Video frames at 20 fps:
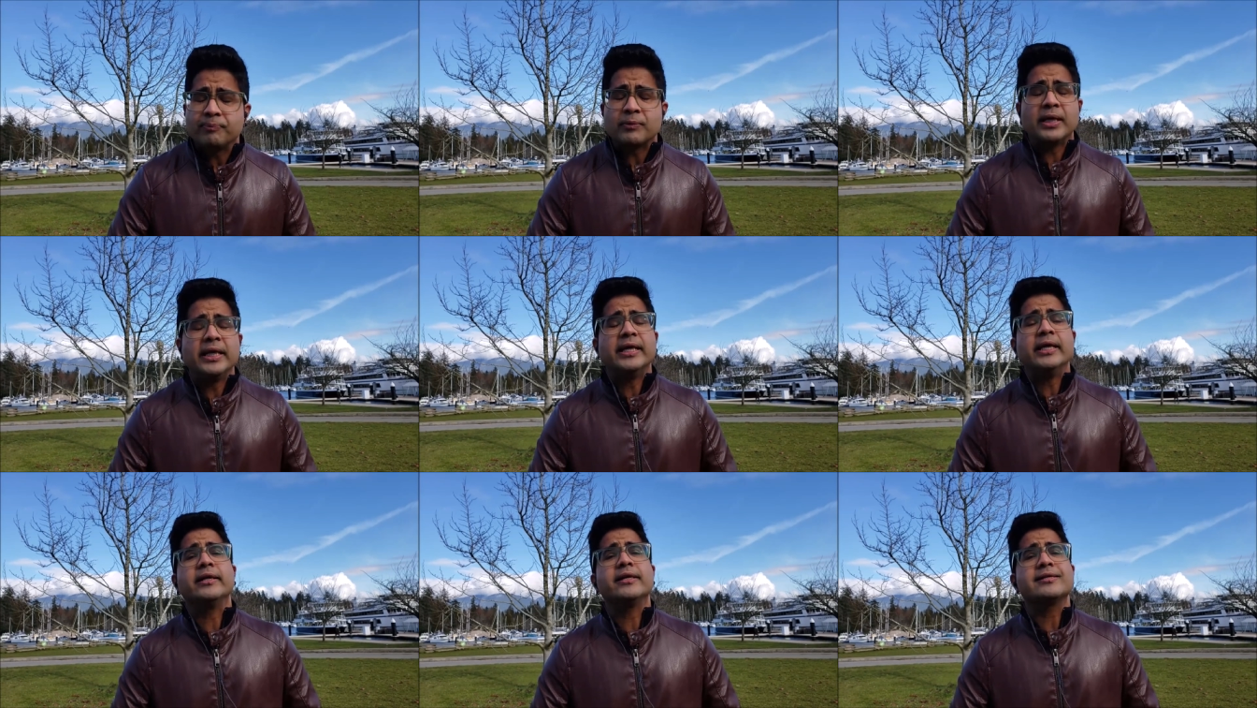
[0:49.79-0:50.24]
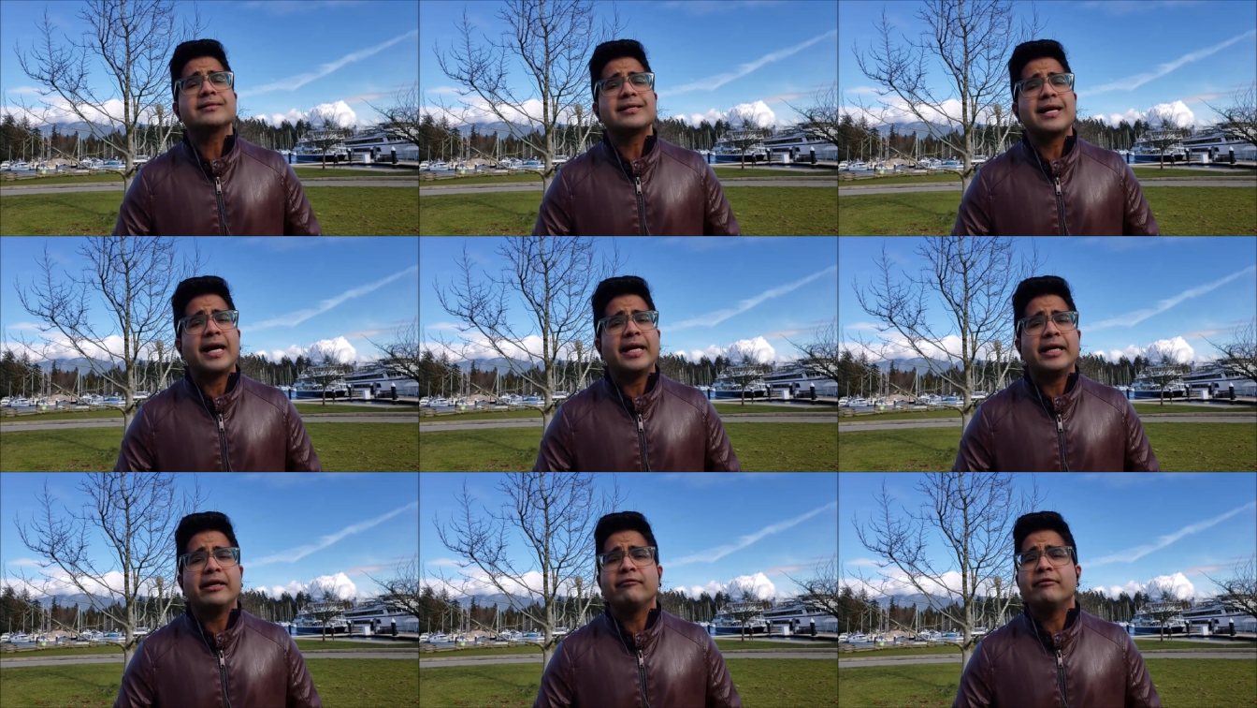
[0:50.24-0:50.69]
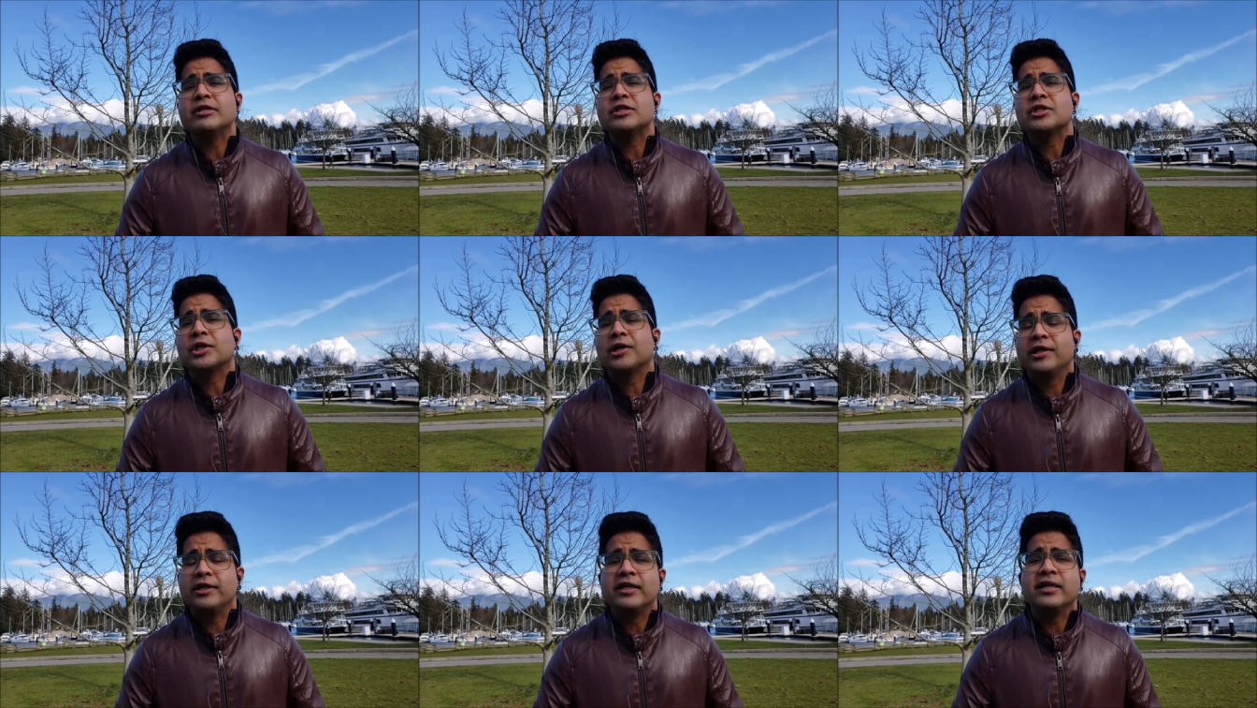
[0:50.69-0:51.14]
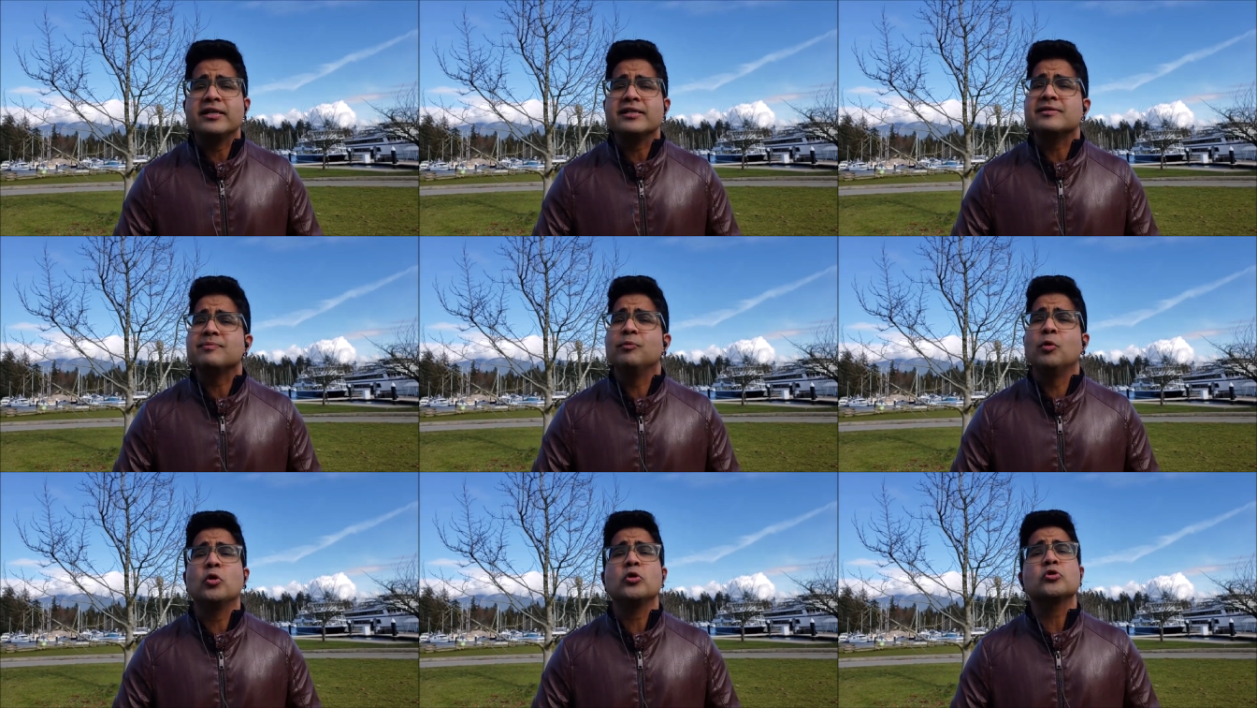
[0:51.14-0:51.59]
in understanding which career
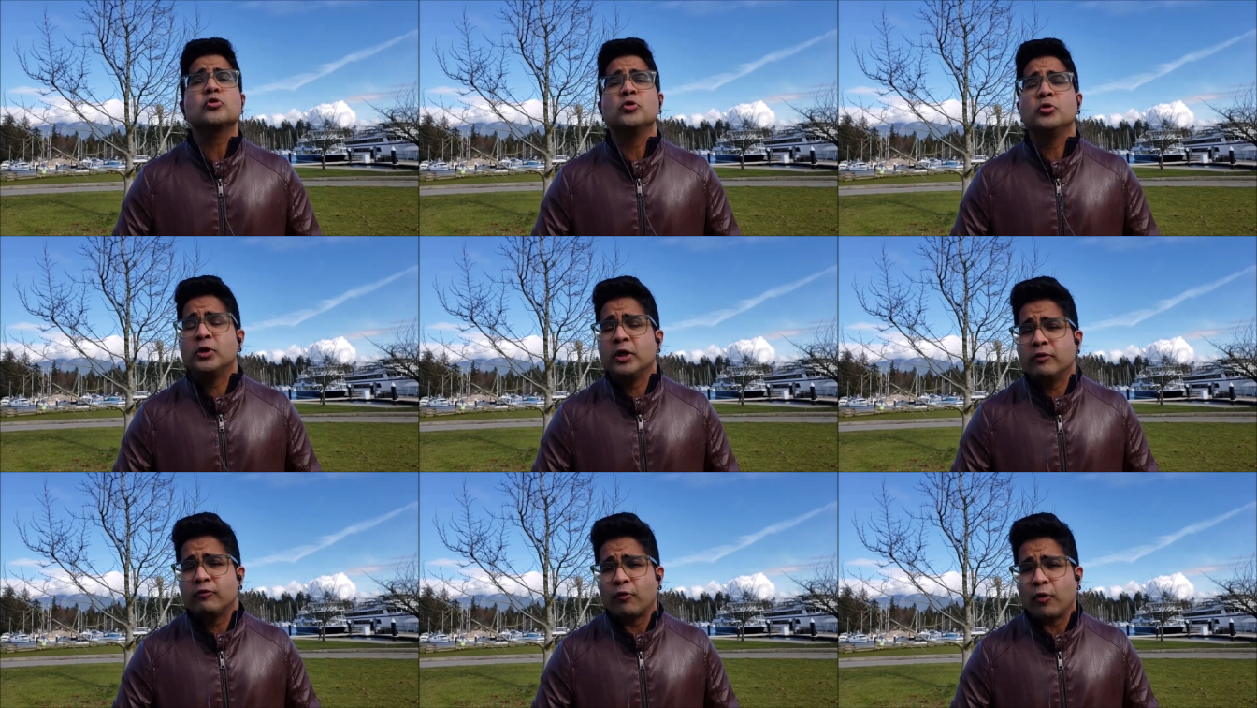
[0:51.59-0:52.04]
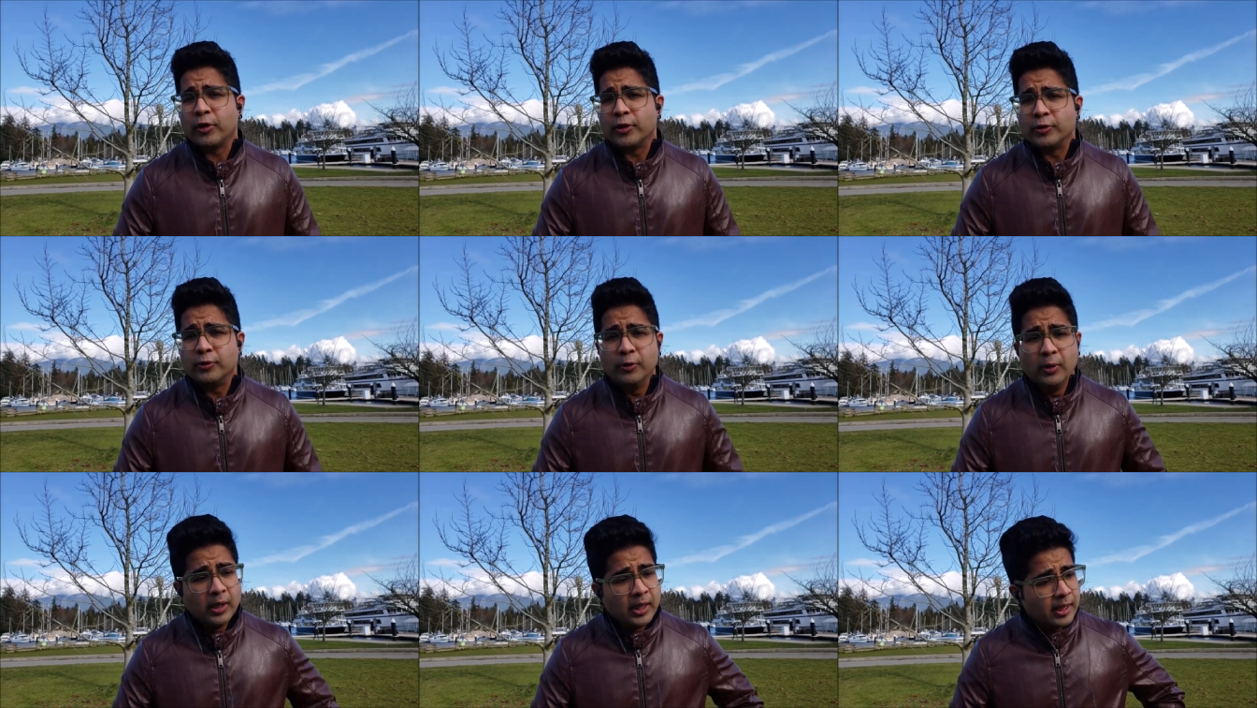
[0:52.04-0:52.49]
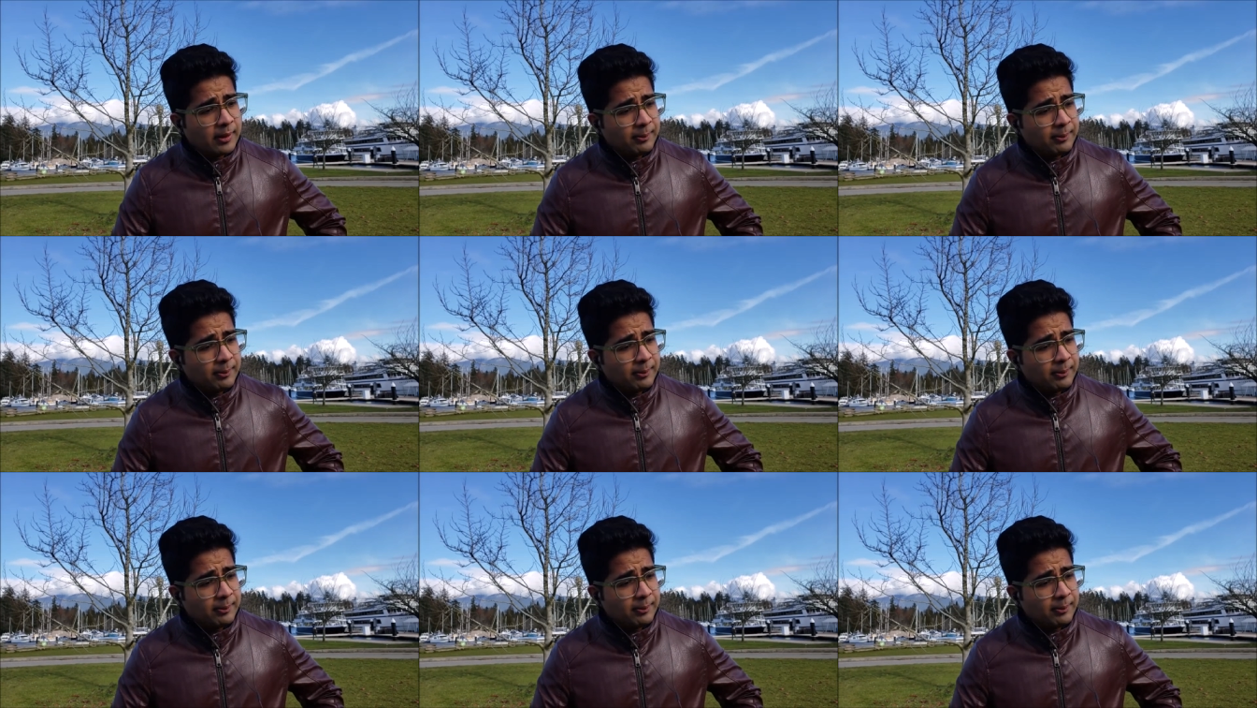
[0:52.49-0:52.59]
is more suited for you,